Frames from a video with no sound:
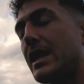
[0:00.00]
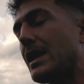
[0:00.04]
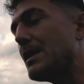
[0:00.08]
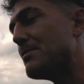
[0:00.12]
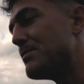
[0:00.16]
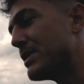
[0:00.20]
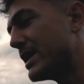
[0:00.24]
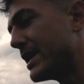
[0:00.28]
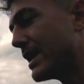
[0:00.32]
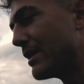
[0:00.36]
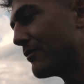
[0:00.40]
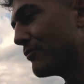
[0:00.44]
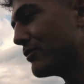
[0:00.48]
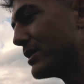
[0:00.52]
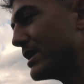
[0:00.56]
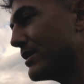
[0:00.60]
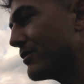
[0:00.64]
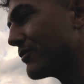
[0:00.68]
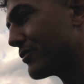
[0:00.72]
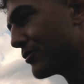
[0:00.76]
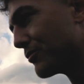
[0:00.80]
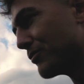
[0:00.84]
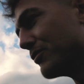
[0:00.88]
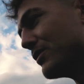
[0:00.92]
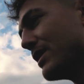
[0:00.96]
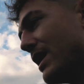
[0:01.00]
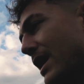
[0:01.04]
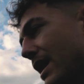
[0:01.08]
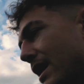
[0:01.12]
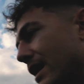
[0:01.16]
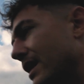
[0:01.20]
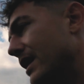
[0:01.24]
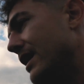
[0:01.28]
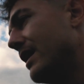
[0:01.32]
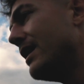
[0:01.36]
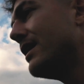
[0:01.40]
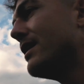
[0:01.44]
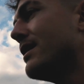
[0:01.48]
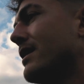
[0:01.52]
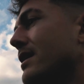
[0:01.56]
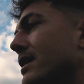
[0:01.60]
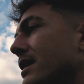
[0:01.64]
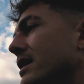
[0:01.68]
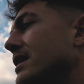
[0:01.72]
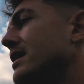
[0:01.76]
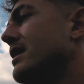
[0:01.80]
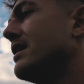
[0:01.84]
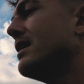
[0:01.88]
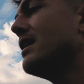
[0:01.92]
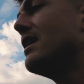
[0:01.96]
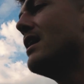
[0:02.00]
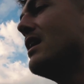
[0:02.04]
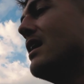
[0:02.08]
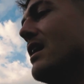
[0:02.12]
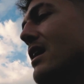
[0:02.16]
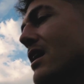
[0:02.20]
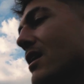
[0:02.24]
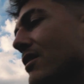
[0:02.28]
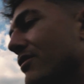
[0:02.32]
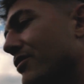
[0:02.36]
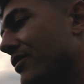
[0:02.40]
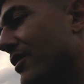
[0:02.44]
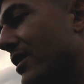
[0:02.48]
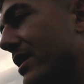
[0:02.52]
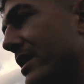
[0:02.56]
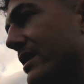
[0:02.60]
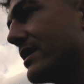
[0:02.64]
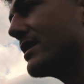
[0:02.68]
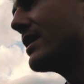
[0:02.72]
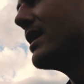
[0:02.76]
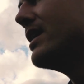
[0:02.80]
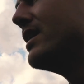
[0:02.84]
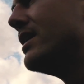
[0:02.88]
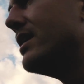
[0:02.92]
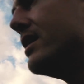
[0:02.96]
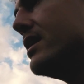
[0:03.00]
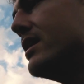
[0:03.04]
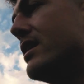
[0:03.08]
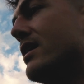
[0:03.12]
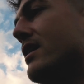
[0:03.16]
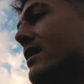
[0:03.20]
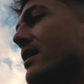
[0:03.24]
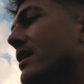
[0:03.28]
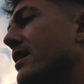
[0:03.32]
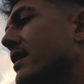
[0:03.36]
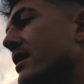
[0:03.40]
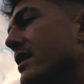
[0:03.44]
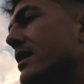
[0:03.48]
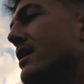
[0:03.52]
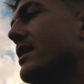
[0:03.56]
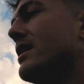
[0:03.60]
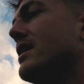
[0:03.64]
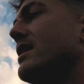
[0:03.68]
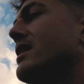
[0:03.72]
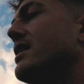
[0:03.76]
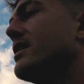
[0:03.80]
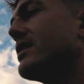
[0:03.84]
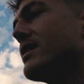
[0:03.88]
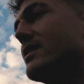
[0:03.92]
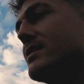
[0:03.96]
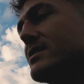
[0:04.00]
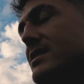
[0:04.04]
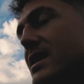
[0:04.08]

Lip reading: But yeah, reading through that I find can